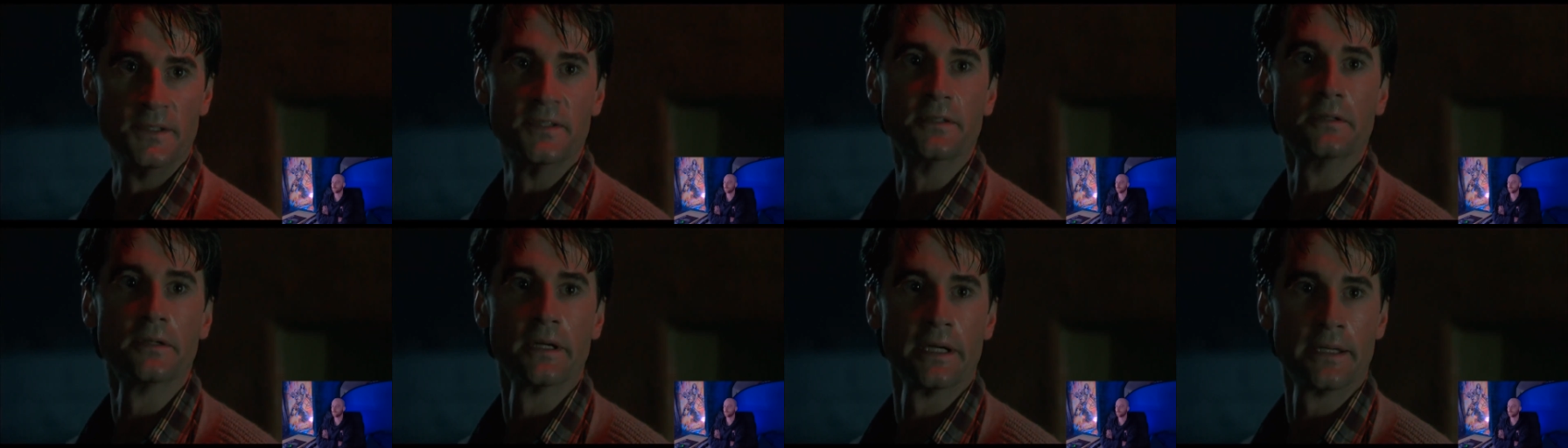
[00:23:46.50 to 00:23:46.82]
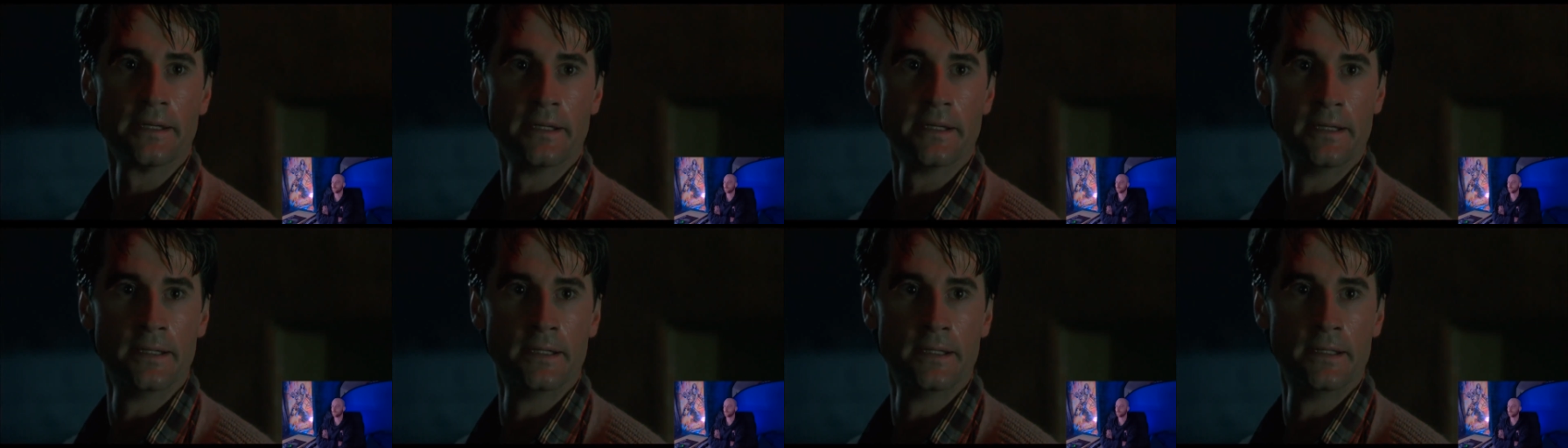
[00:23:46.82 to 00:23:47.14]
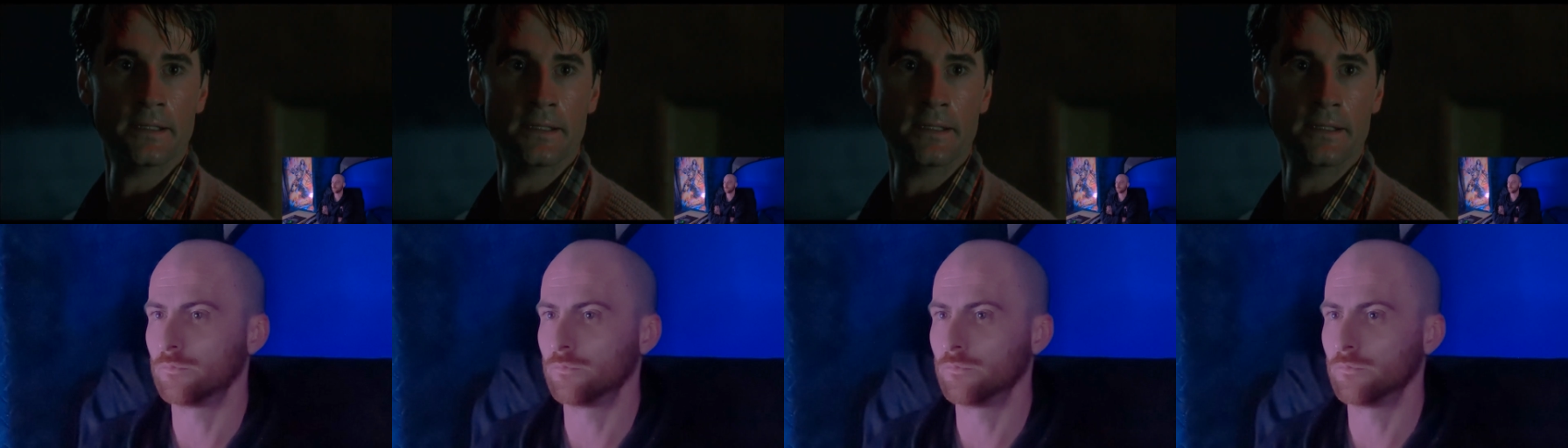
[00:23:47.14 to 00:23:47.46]
Do it.
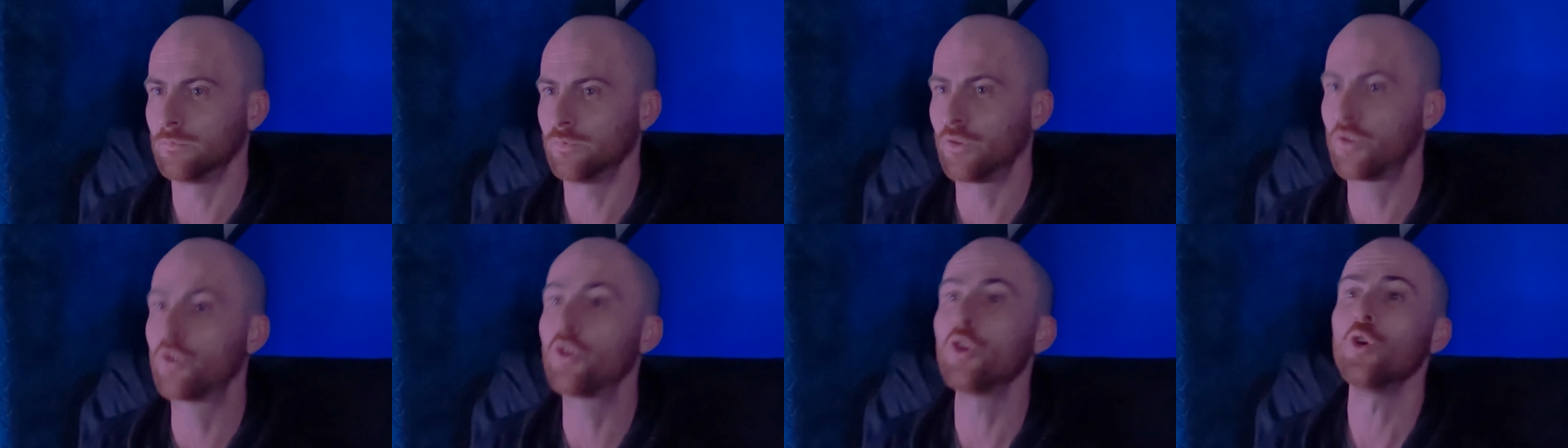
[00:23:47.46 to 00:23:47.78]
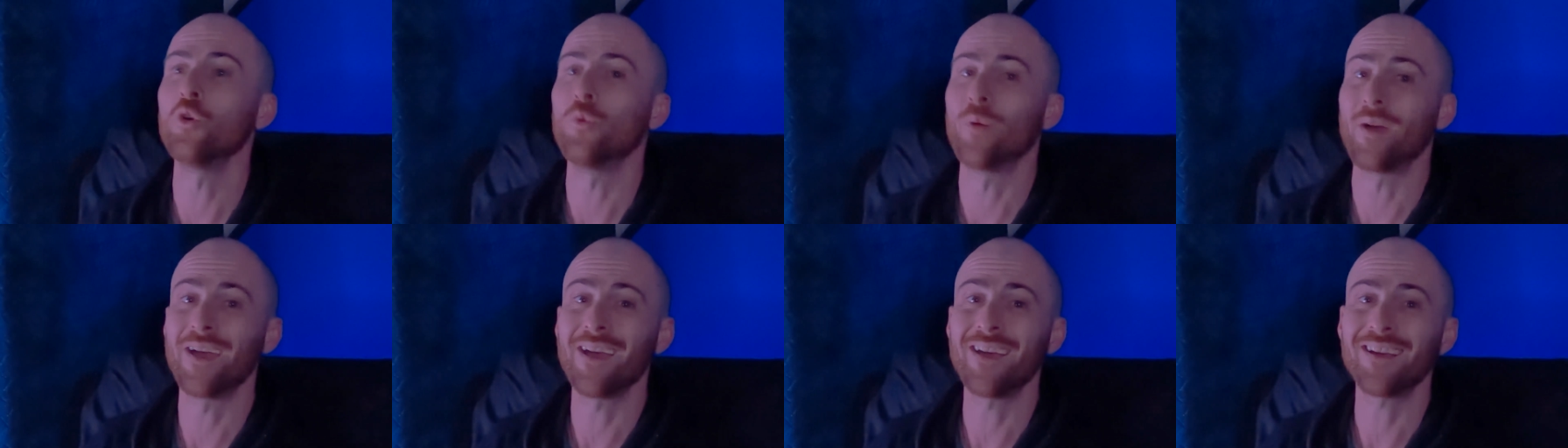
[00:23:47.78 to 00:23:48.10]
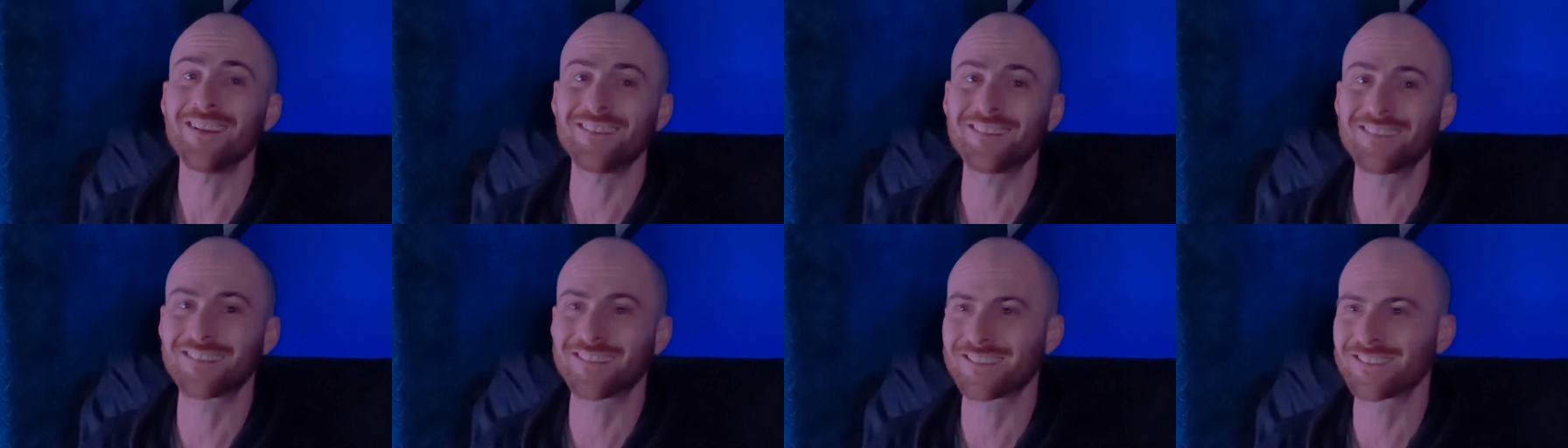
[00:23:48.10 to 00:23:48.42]
Do
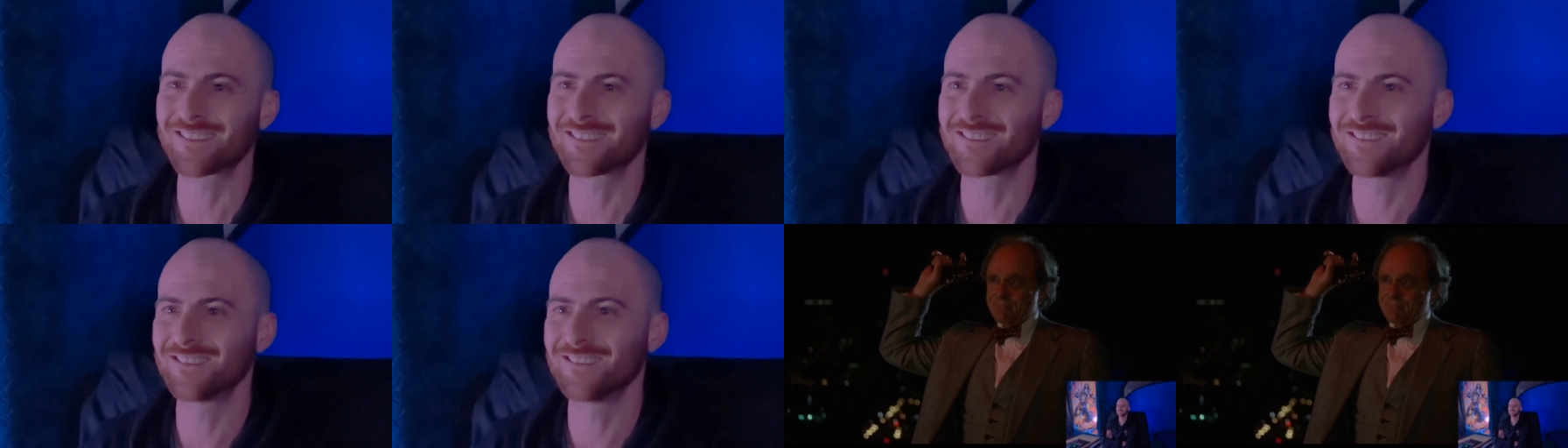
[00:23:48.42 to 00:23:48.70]
it?